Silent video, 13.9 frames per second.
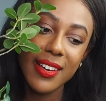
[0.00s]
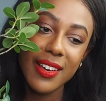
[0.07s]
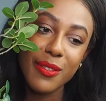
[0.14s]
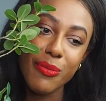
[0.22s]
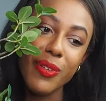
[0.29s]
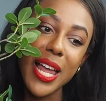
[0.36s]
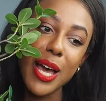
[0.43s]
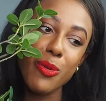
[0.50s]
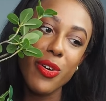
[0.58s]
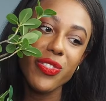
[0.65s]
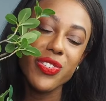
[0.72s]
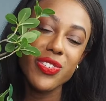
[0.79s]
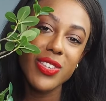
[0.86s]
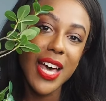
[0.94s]

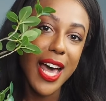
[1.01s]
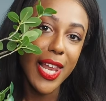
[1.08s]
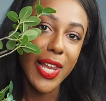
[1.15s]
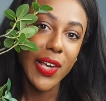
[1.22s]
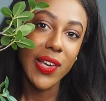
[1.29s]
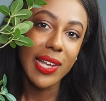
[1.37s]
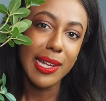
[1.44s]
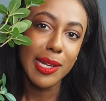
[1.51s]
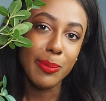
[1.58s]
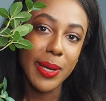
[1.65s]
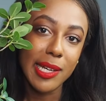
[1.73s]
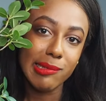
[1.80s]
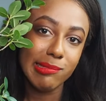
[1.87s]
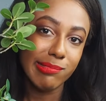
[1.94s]
flowers that look a little
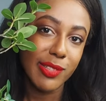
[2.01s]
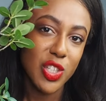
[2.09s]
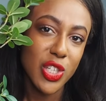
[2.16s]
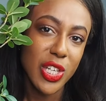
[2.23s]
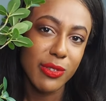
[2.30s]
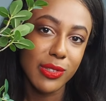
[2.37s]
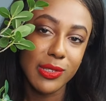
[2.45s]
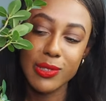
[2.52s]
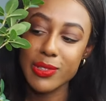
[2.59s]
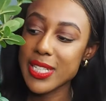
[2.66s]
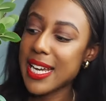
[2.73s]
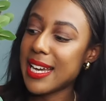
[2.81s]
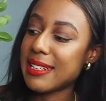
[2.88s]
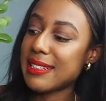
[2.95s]
bit dishevelled
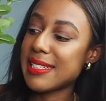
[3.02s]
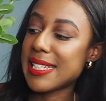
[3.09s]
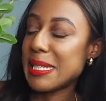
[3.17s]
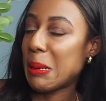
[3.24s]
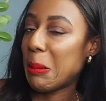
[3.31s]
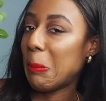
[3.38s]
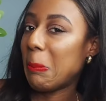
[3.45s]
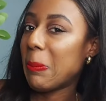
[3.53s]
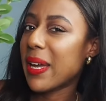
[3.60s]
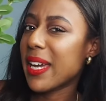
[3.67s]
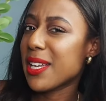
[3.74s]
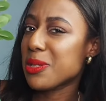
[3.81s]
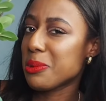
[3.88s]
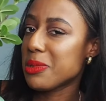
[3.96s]
and I
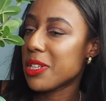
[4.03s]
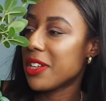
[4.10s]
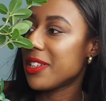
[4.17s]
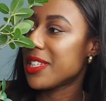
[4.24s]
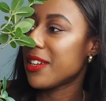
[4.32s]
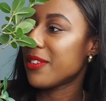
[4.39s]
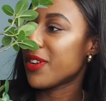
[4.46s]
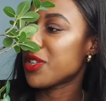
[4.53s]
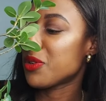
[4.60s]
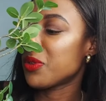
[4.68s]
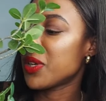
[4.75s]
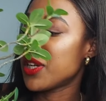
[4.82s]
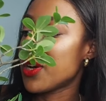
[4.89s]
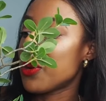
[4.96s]
guess alternative. I don't
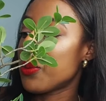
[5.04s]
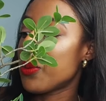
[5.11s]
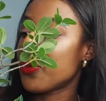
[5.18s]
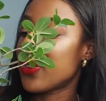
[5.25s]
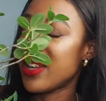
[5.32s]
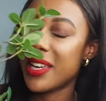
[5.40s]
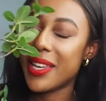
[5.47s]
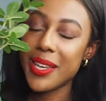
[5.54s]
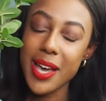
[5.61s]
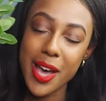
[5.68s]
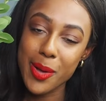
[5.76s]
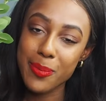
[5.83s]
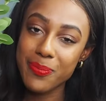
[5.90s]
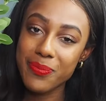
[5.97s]
really know what the...
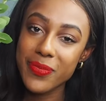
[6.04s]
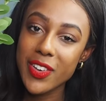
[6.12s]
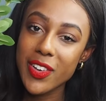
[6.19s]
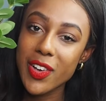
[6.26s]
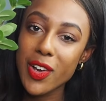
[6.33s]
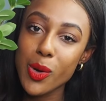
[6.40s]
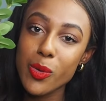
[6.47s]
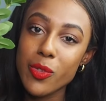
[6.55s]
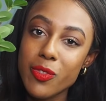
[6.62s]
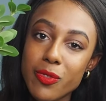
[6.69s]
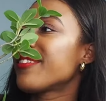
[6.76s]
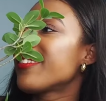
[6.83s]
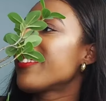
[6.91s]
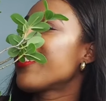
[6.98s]

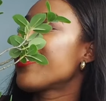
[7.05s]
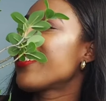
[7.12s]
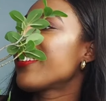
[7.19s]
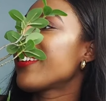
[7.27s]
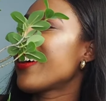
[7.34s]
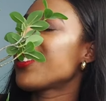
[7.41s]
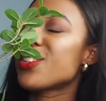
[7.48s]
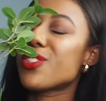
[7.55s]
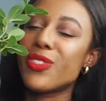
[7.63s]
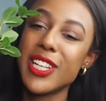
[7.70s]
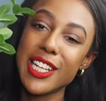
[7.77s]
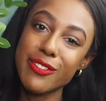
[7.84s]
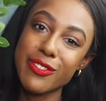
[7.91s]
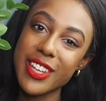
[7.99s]
I just really
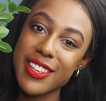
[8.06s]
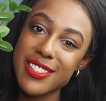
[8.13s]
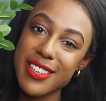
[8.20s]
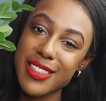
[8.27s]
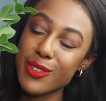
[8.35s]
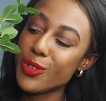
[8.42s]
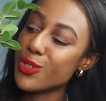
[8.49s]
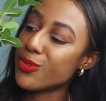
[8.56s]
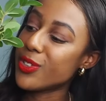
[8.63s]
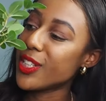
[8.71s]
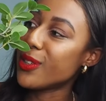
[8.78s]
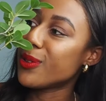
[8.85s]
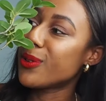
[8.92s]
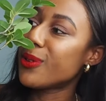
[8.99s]
love this. I thought it was really
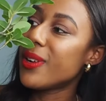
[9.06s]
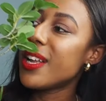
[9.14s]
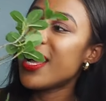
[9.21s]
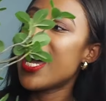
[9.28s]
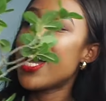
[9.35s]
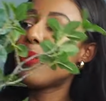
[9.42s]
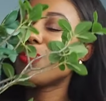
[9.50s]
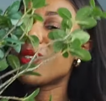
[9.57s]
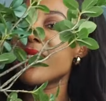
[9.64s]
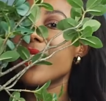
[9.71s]
cool. So